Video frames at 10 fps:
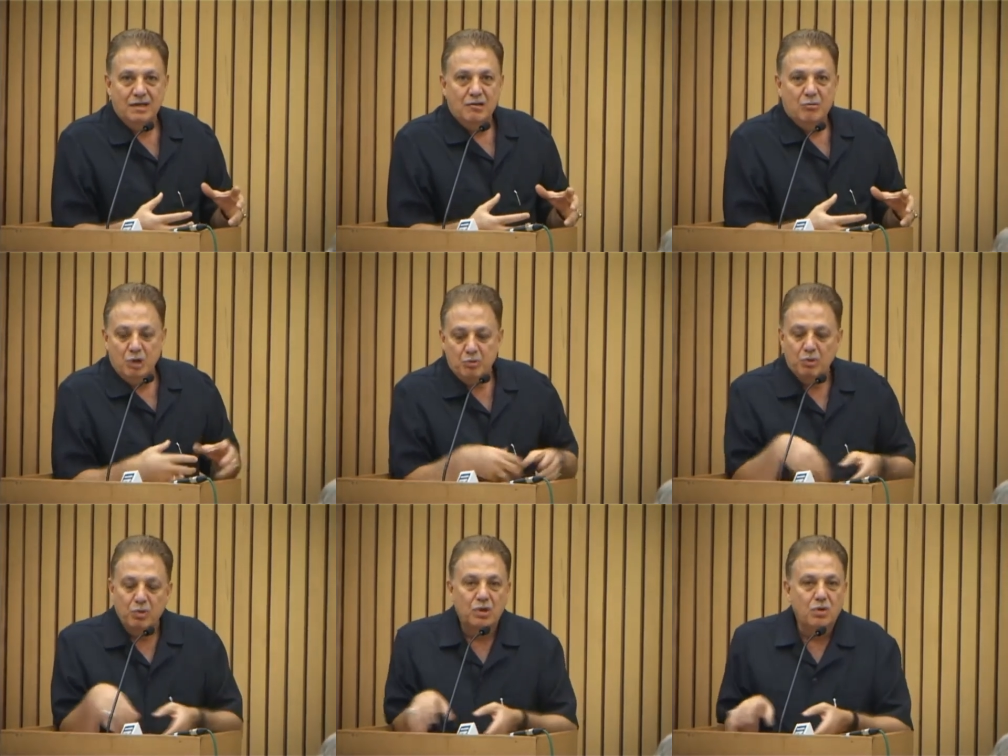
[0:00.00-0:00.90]
People
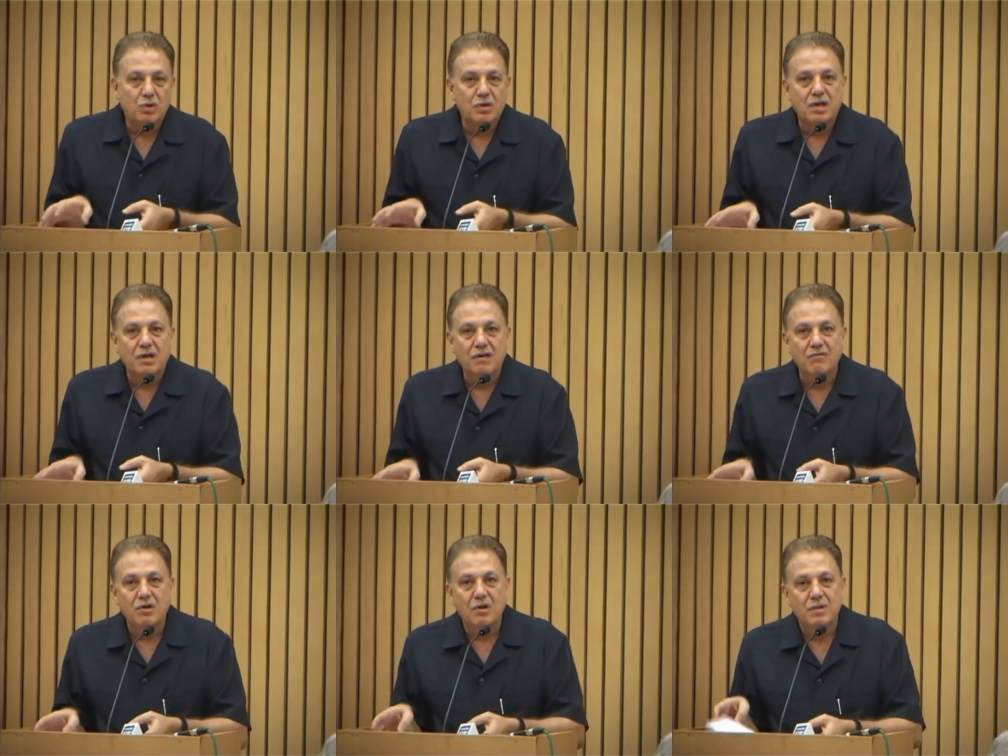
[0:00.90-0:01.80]
will go in the
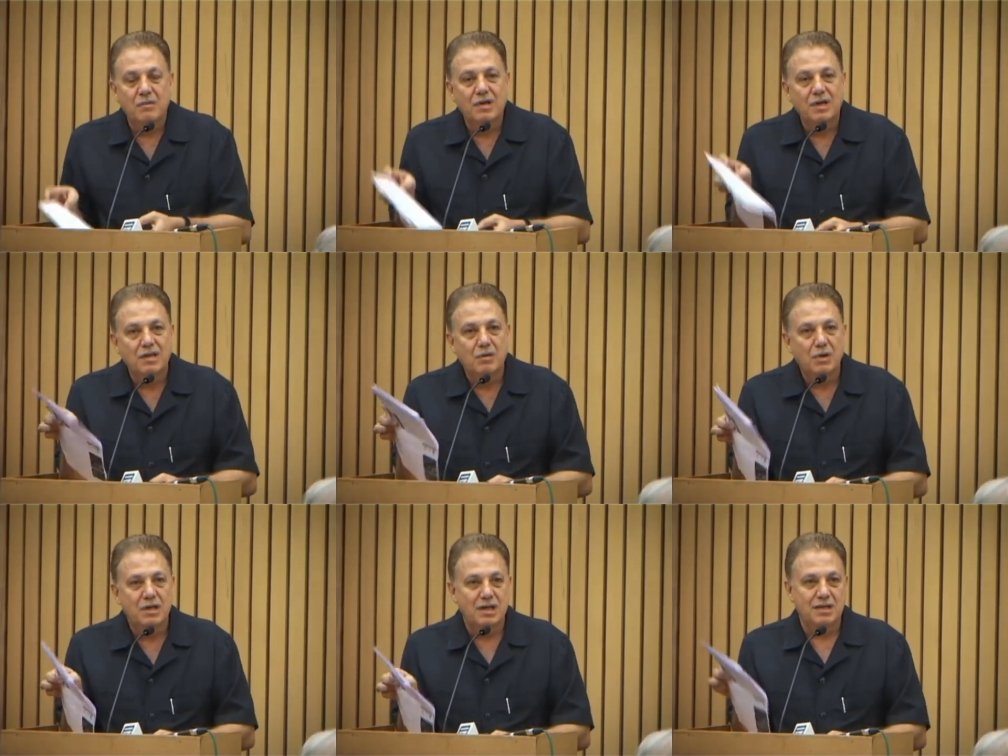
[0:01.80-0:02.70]
envelope, they will get the
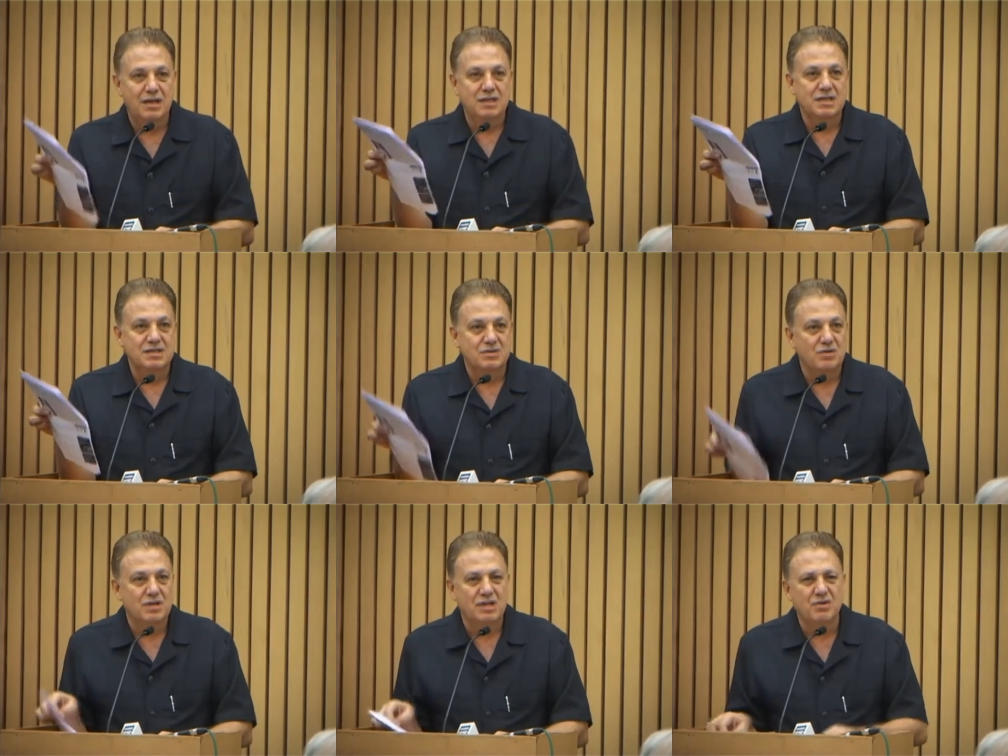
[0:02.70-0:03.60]
money and they just go.
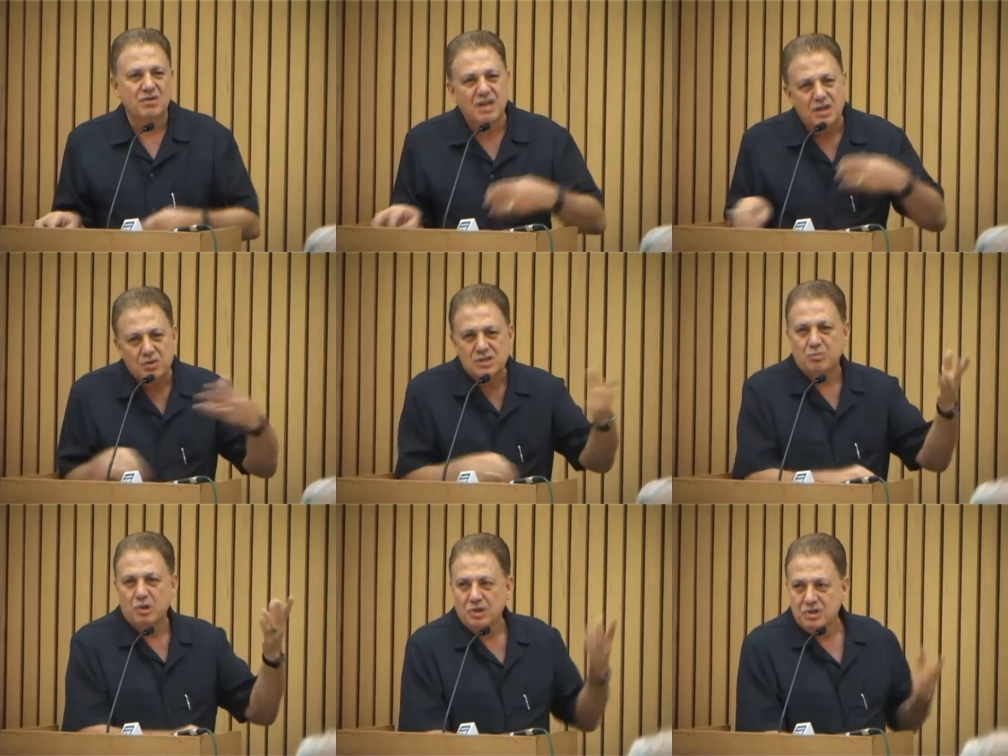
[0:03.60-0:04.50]
They don't care who's the
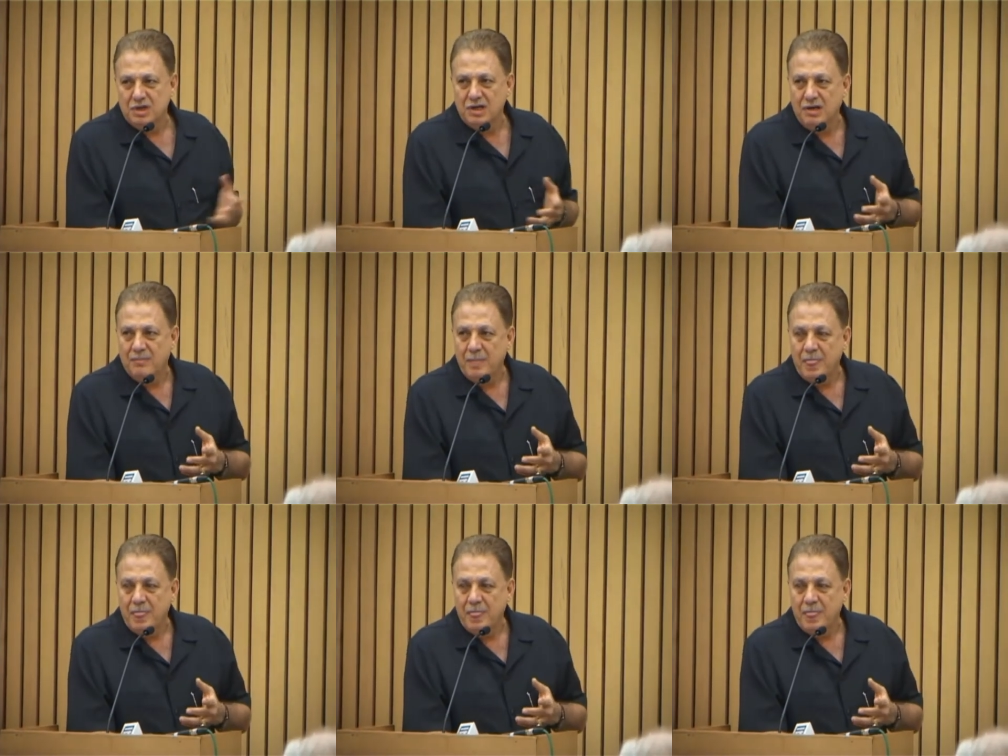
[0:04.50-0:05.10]
politician come.